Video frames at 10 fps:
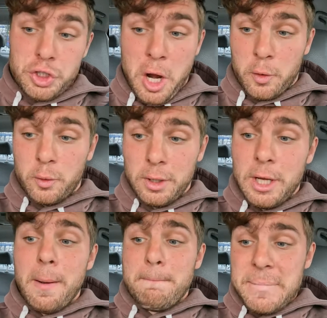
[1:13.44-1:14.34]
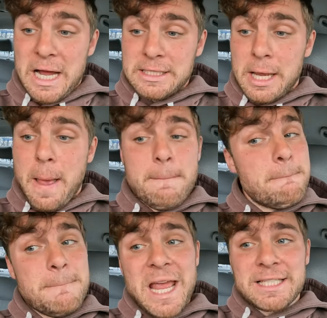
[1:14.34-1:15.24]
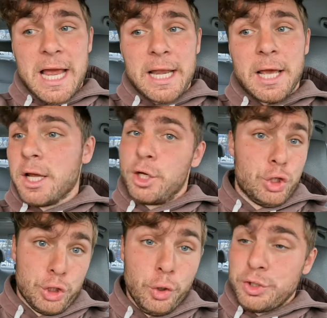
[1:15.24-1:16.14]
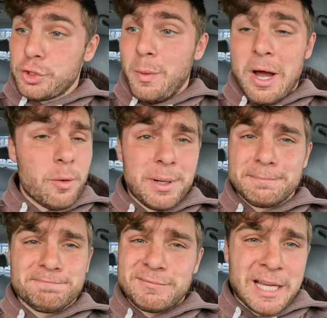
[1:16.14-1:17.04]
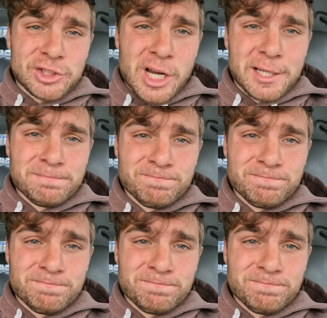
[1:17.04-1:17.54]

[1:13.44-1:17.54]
Citadel, but Mantine huge as well, but not shiny.